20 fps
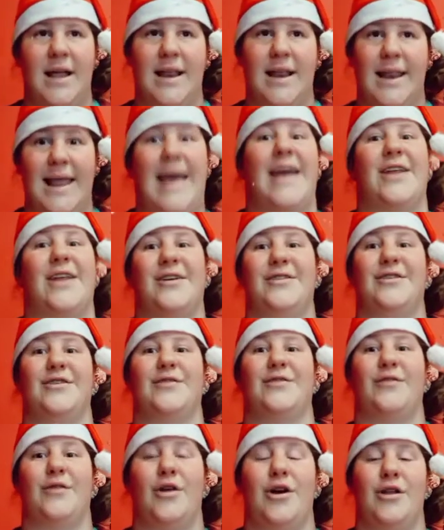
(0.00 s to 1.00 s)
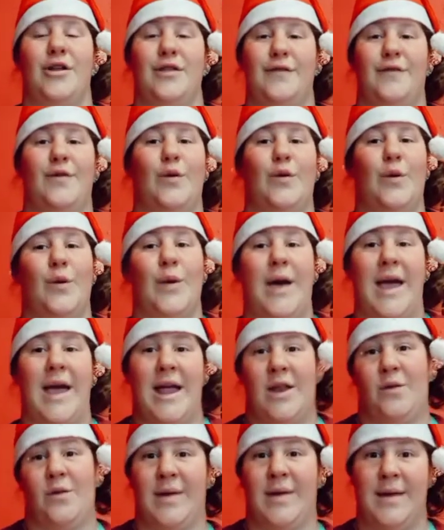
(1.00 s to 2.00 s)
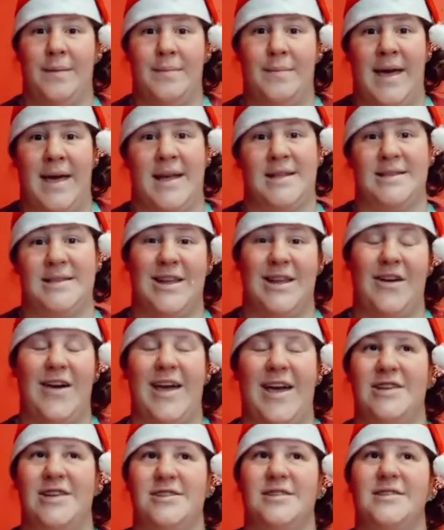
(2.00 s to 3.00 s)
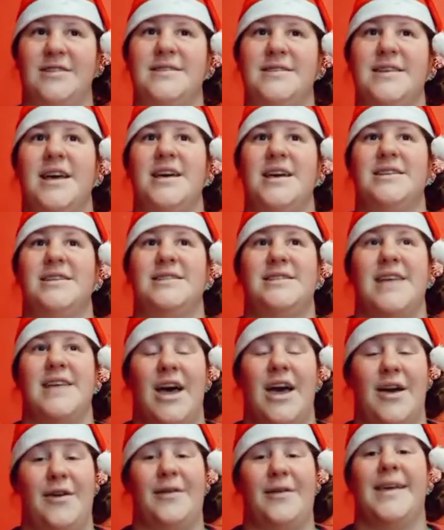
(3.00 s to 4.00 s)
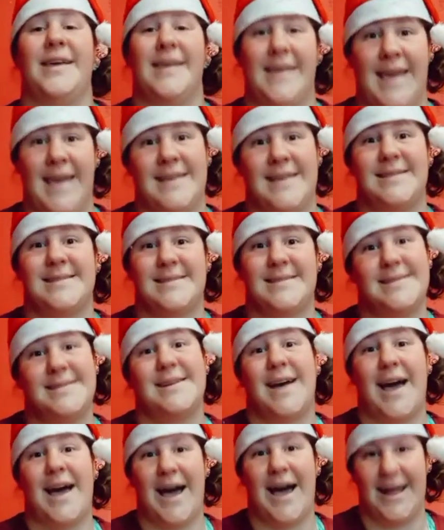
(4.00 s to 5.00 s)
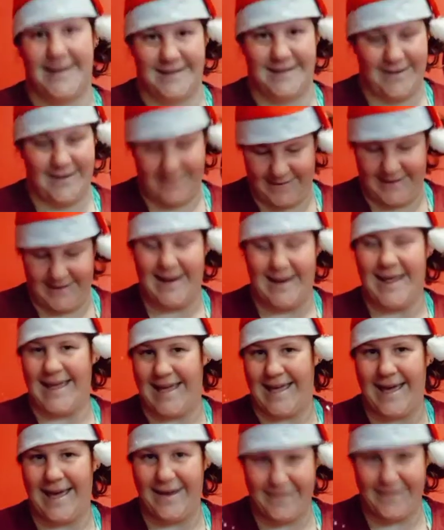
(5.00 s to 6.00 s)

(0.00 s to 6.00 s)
laid on the floor and we made snow angels. So yes, I definitely